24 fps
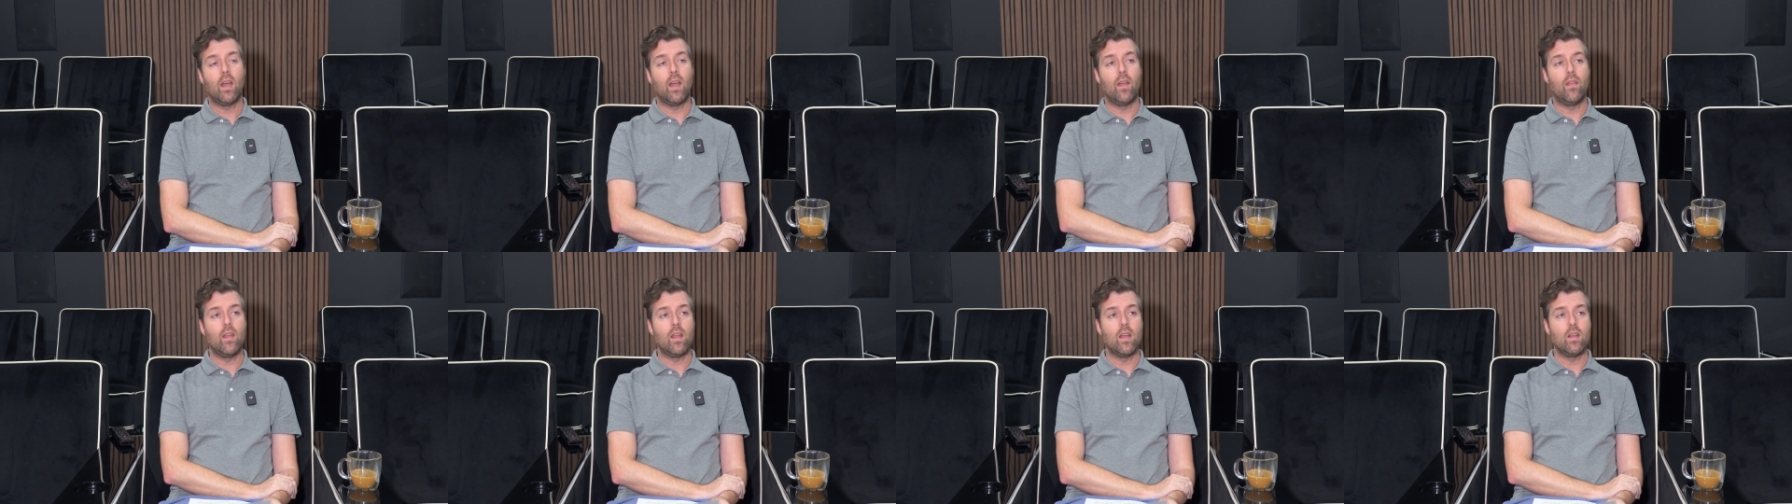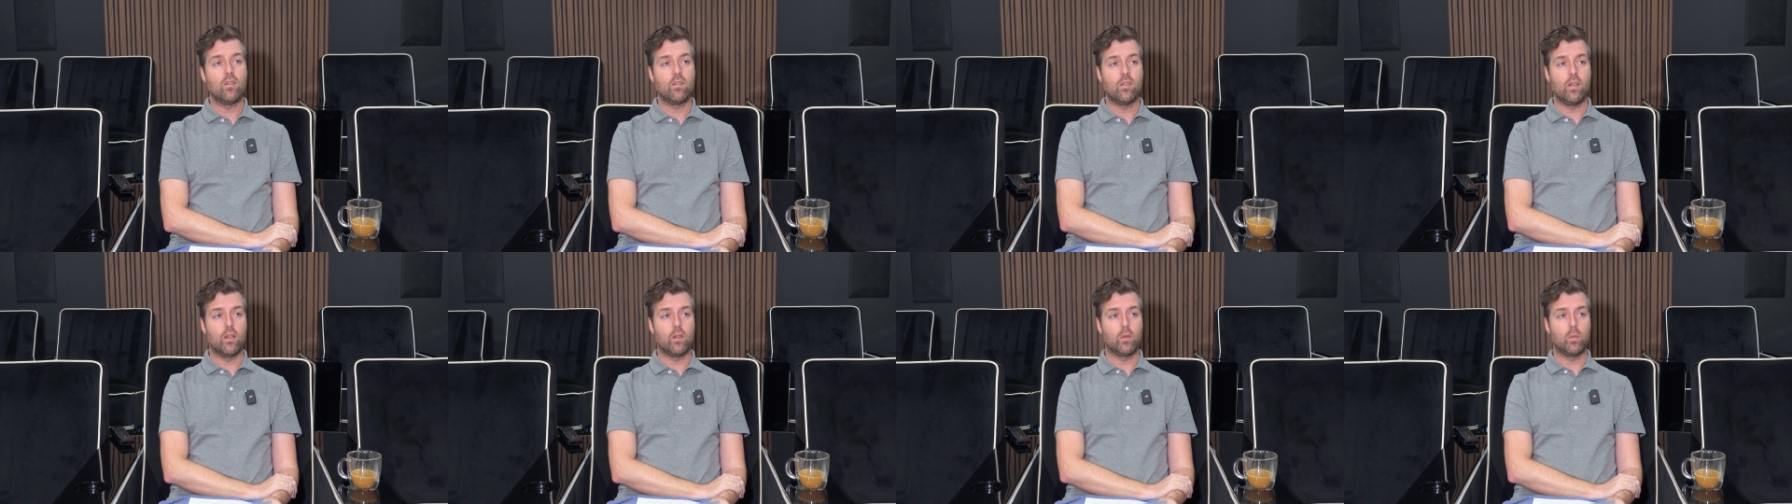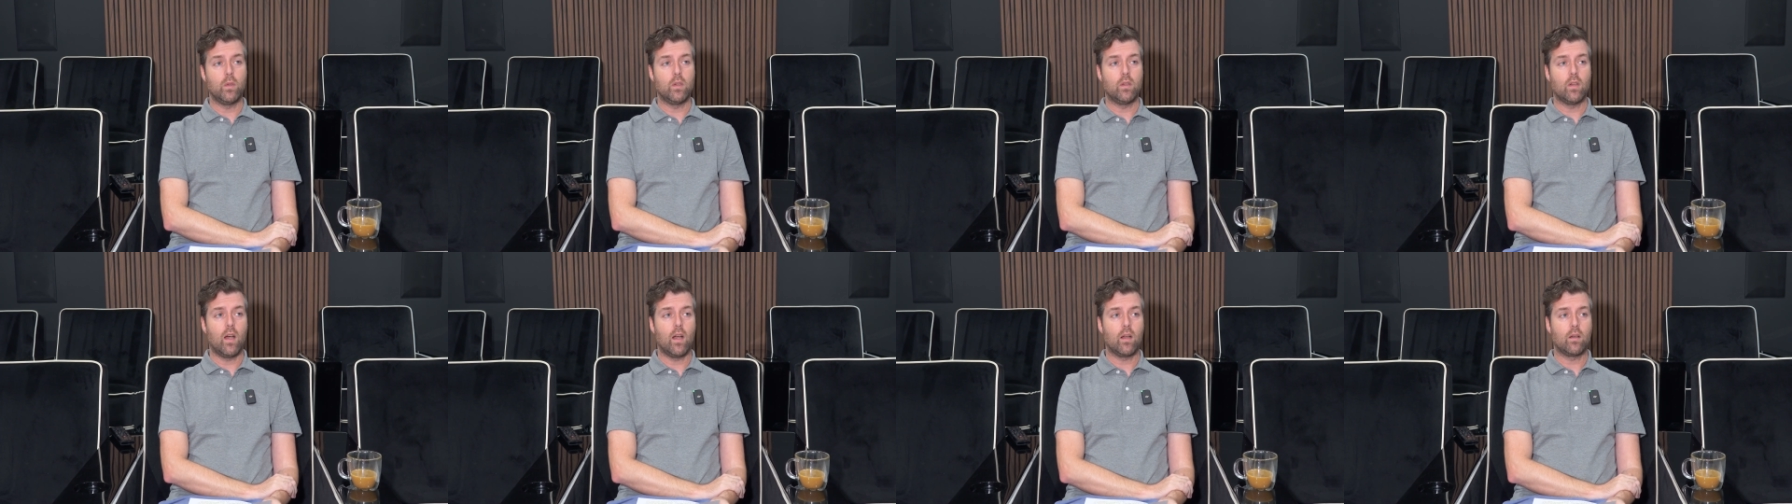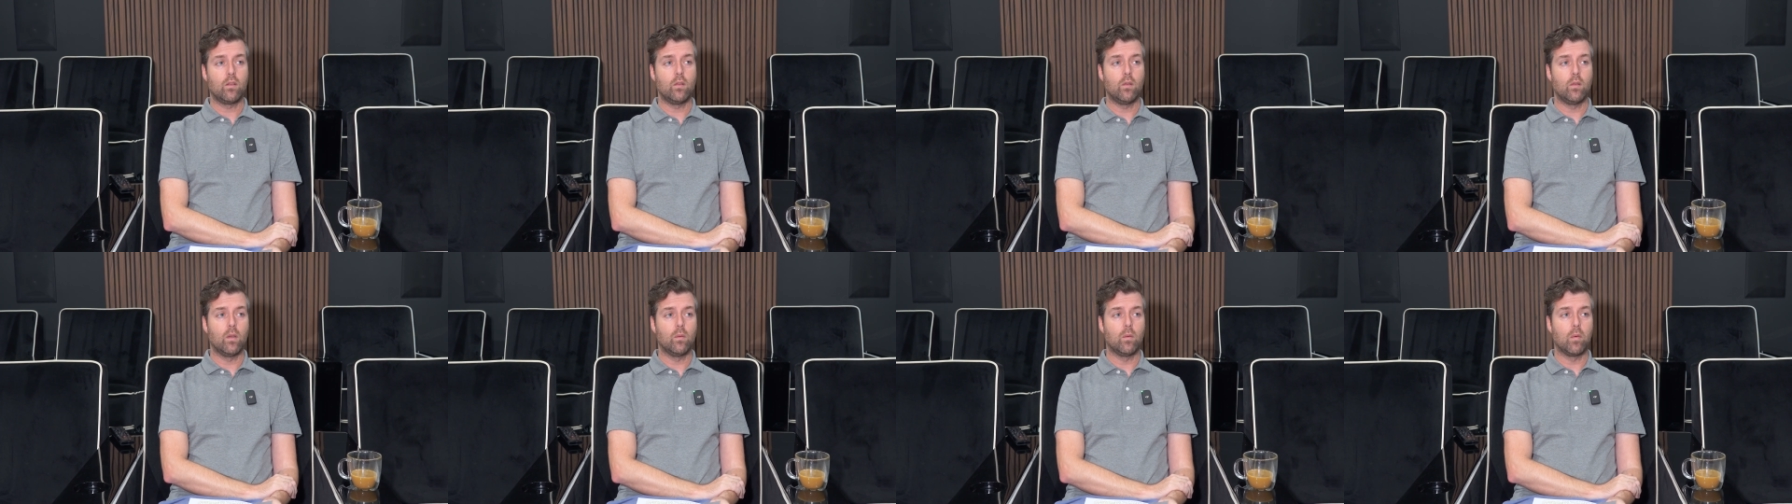and the engineers we
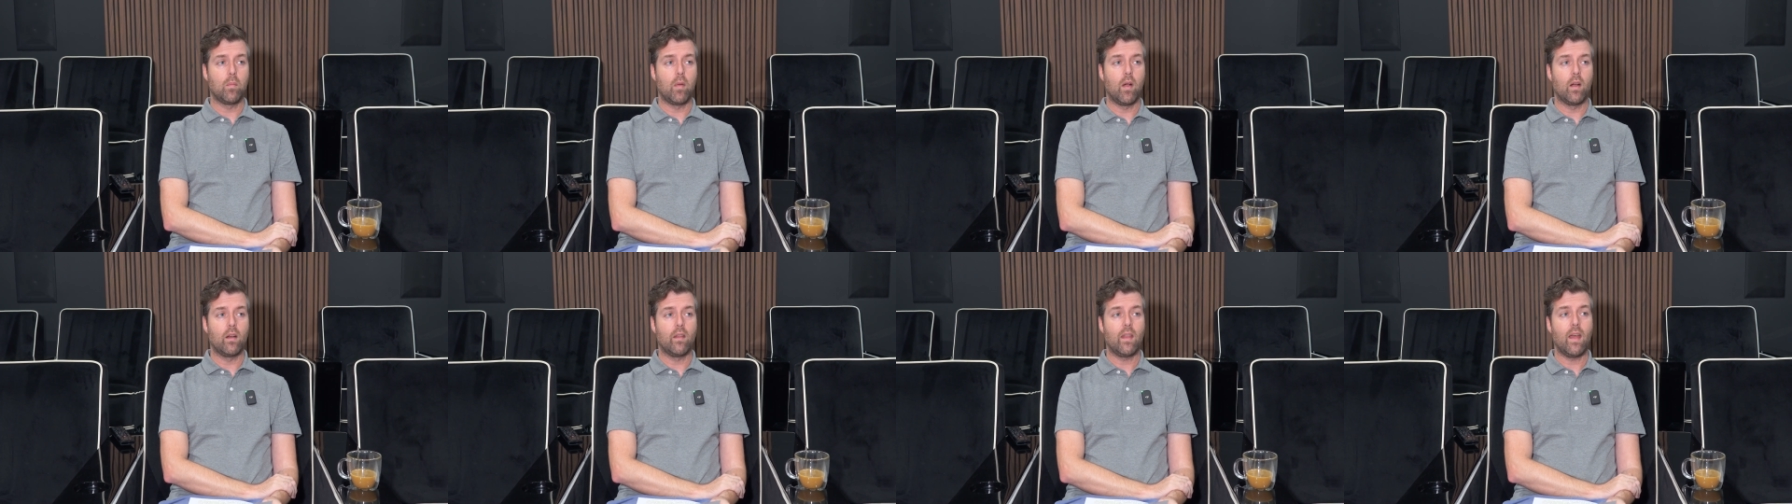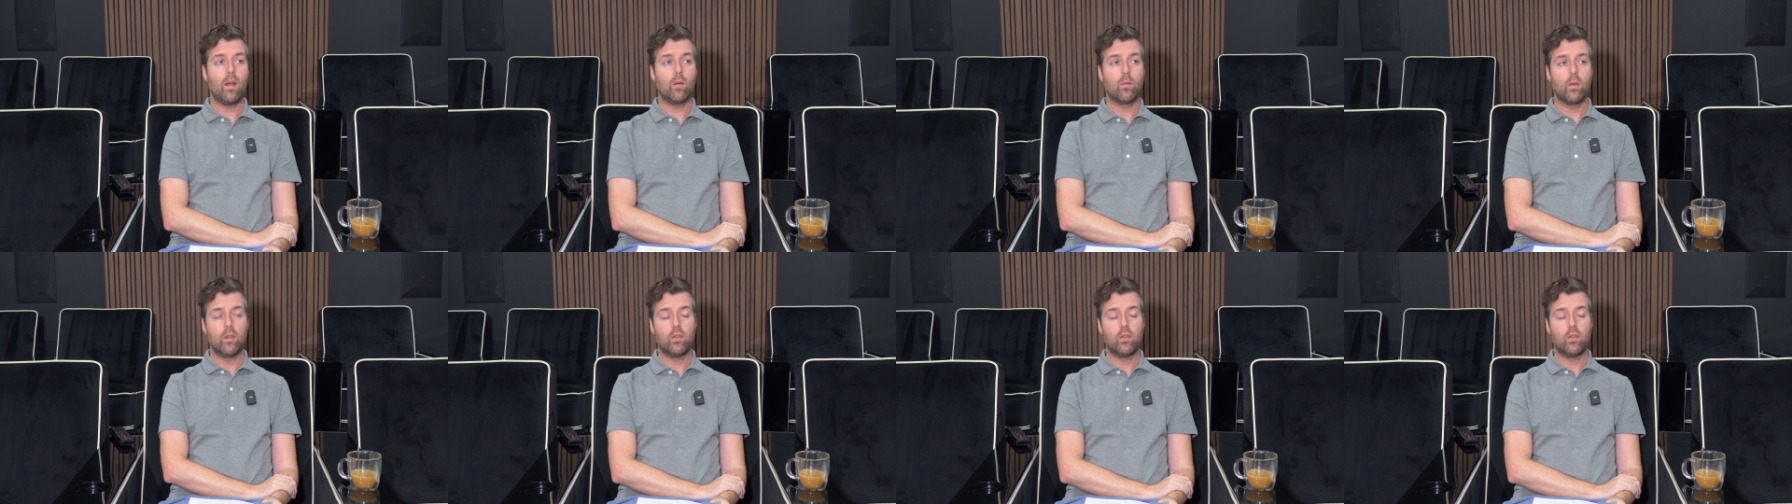talked to that were part of that